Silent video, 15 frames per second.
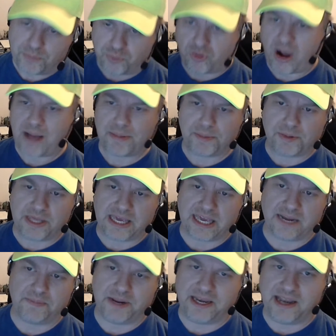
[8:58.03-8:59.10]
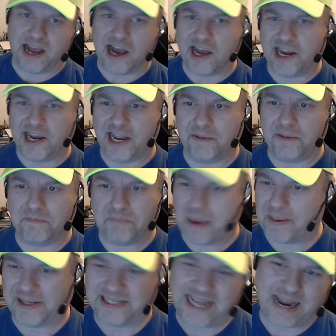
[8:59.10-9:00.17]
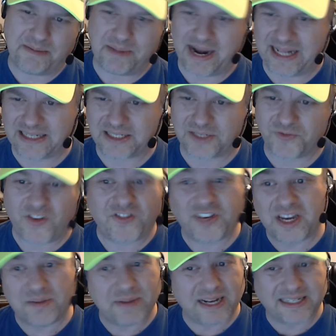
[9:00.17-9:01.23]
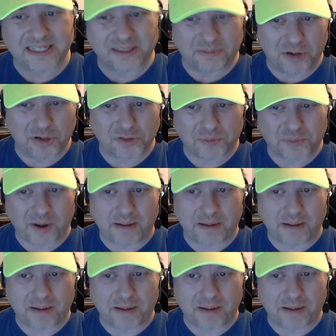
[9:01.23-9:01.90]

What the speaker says: probably can be done in maybe 10 minutes, 15 minutes at the most